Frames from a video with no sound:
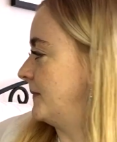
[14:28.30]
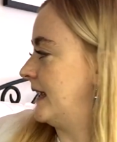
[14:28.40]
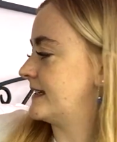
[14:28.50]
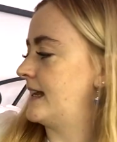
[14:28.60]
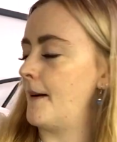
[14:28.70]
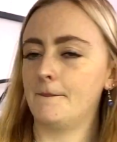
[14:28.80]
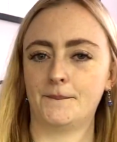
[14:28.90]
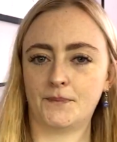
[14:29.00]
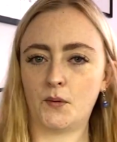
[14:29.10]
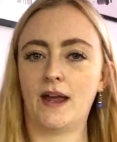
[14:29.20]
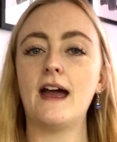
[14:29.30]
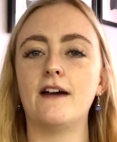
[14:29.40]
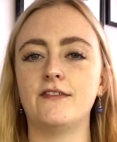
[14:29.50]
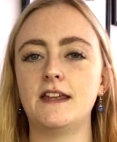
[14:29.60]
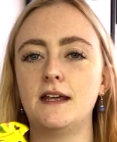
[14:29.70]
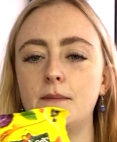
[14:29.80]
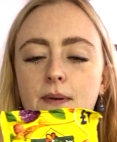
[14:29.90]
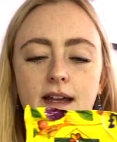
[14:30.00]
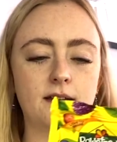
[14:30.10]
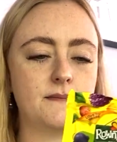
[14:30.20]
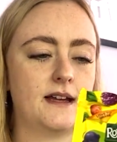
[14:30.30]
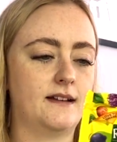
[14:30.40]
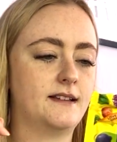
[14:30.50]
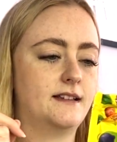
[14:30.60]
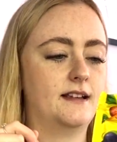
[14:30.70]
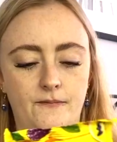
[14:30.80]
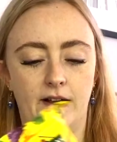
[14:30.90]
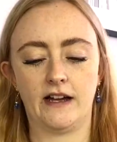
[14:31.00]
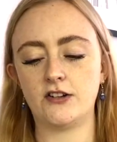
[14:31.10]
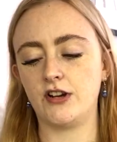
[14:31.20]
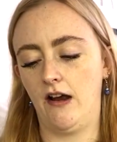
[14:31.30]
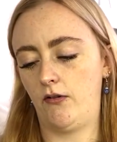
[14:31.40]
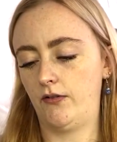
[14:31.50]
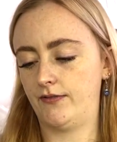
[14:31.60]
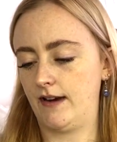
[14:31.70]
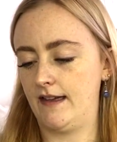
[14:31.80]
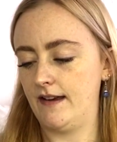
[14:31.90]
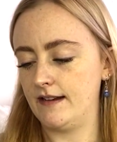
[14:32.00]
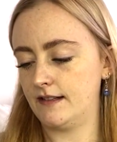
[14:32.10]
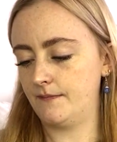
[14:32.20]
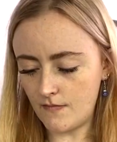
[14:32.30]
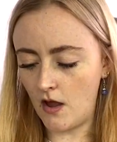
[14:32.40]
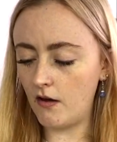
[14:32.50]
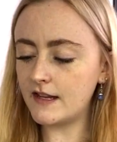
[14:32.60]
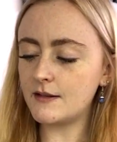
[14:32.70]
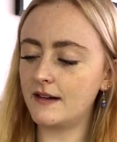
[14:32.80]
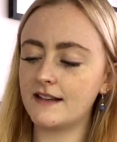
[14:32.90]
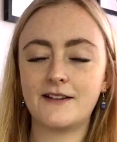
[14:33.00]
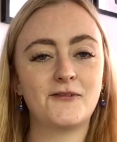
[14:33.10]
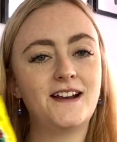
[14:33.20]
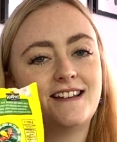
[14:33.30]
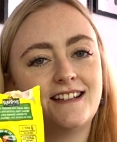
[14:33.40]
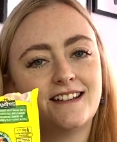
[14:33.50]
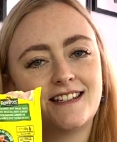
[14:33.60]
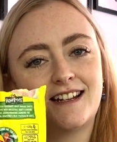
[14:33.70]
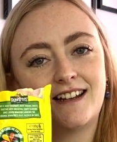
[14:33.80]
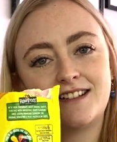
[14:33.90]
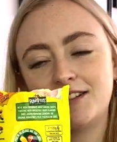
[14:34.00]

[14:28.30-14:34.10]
Next up, we have the pick and mix. I gotta try all three of these. Oh, this one has a reseal sticker